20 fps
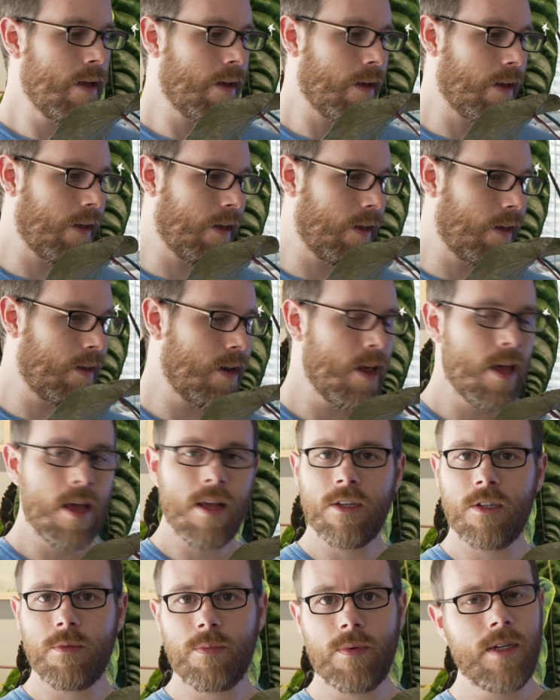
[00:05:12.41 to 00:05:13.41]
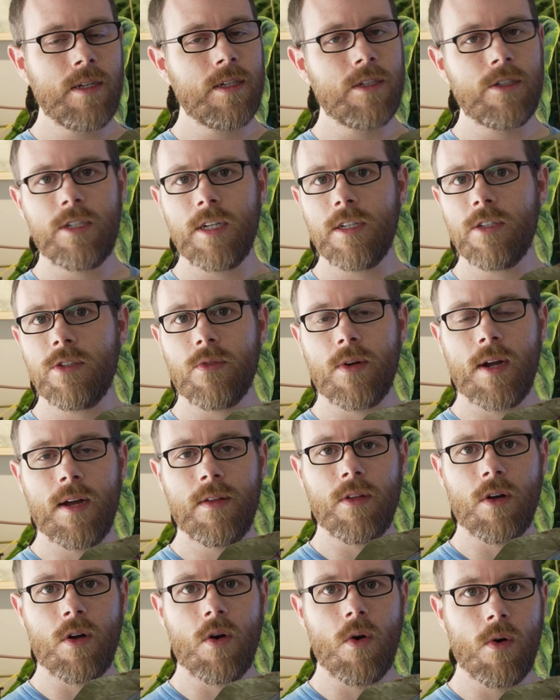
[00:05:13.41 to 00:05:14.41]
And spring is just
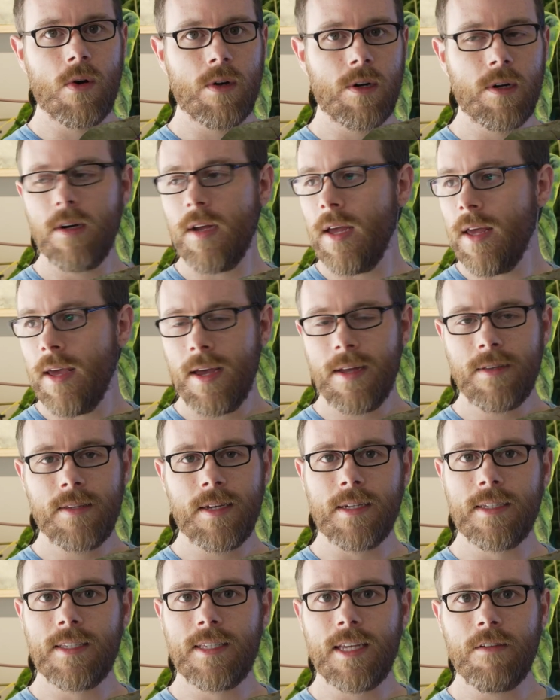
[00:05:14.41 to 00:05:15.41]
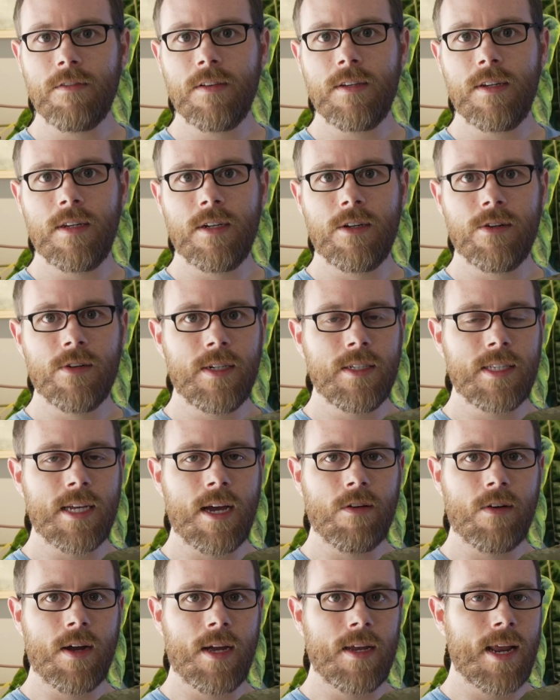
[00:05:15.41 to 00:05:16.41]
around the corner. It's like 70 degrees
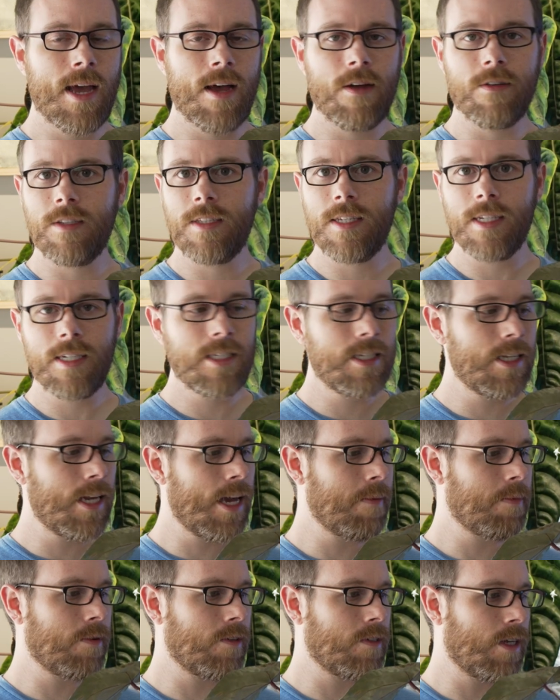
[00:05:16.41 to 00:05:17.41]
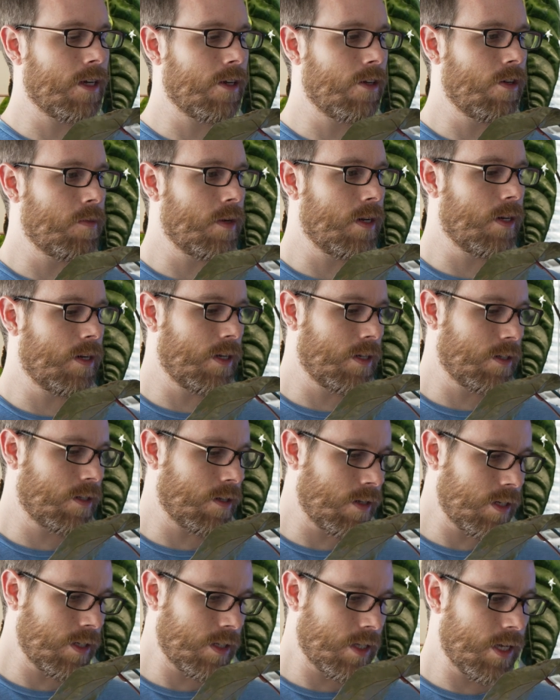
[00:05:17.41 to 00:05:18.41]
out right now, 68% humidity.
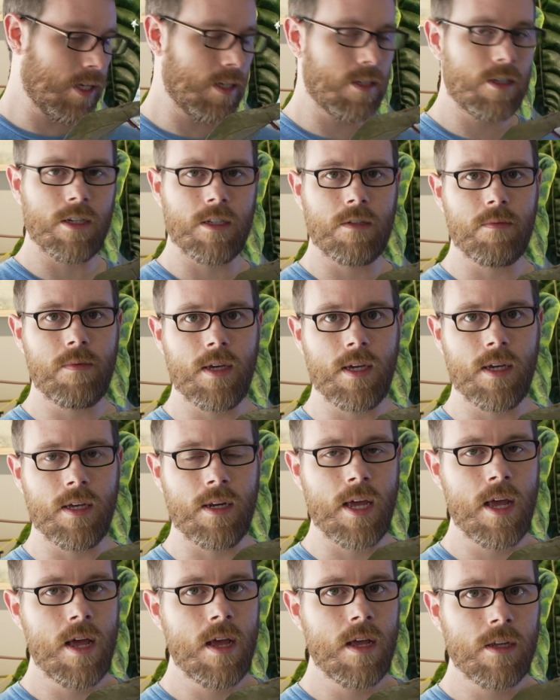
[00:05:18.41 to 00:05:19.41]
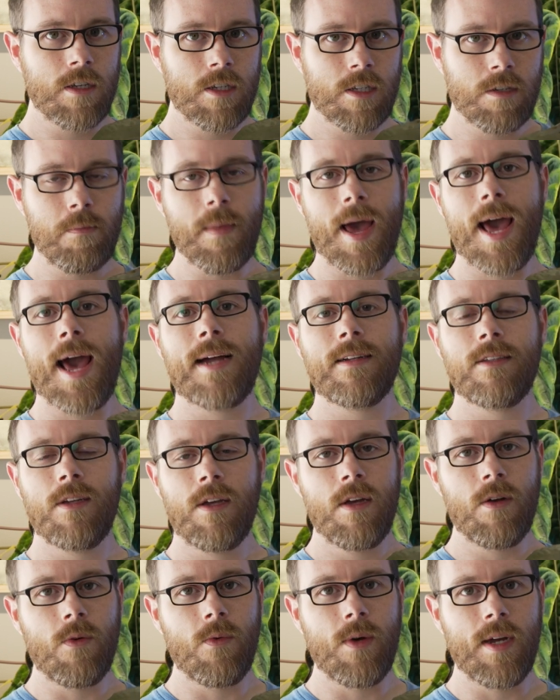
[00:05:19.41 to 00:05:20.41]
So this thing's just being smacked
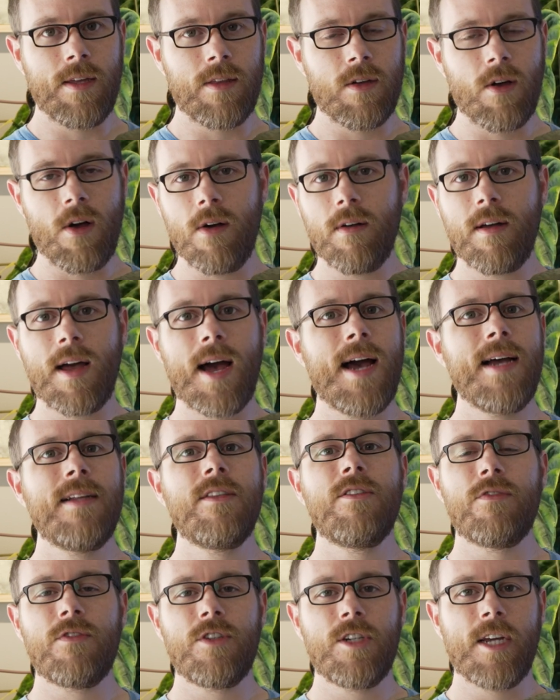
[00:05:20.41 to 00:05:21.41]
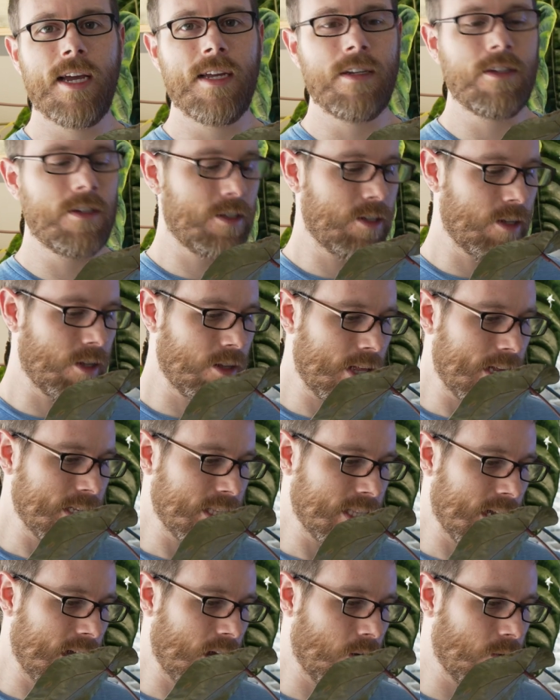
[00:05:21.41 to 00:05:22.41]
with all kinds of changes. So the
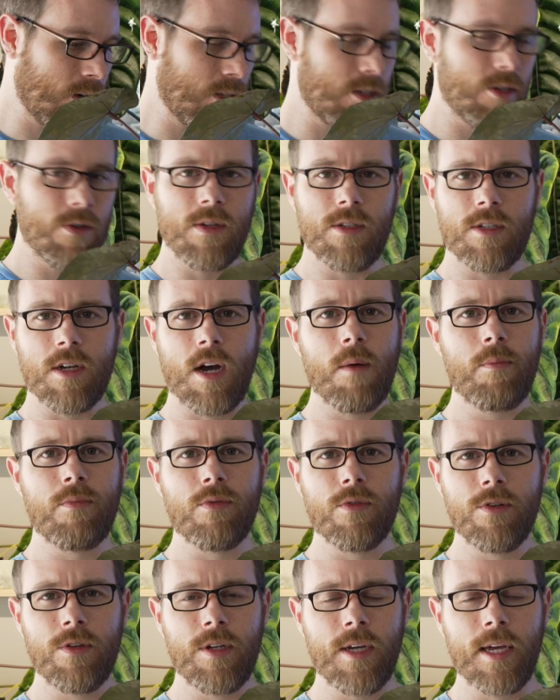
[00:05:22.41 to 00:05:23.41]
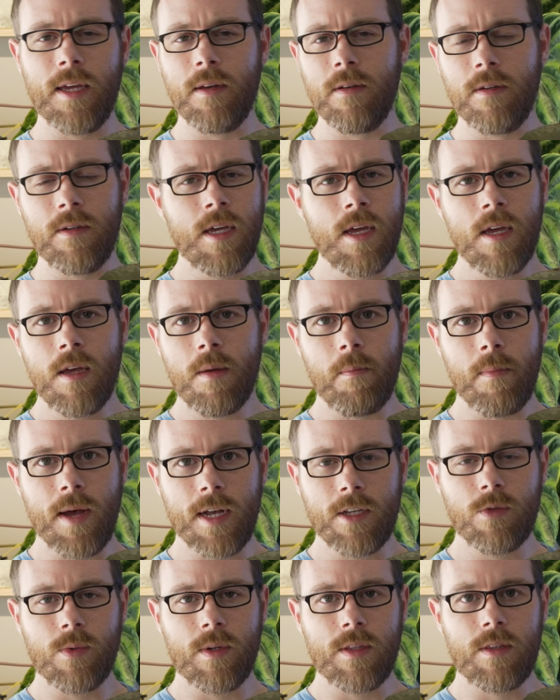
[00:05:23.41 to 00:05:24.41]
last thing I want to do is uproot it and
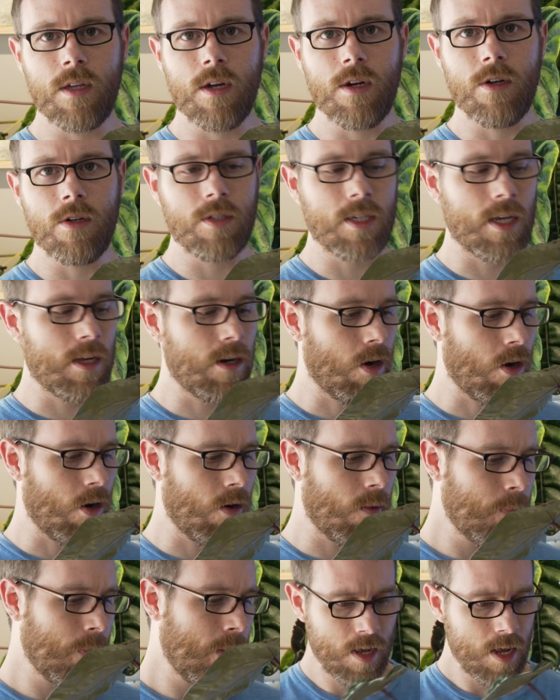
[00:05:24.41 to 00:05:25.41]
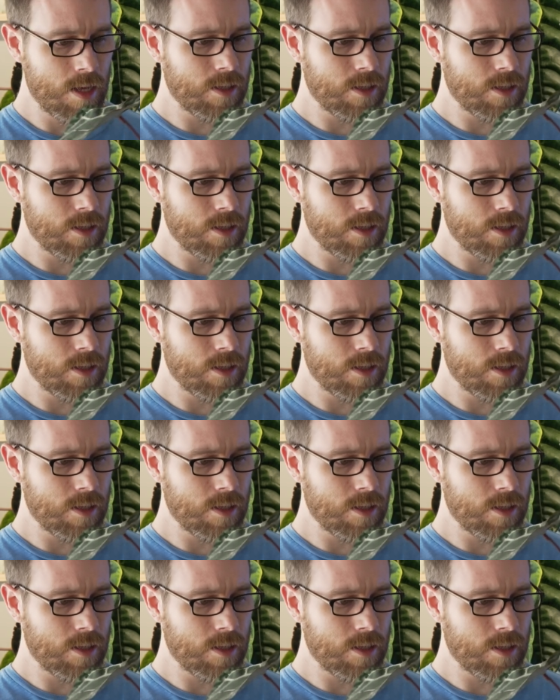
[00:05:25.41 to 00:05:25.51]
mess with those at all.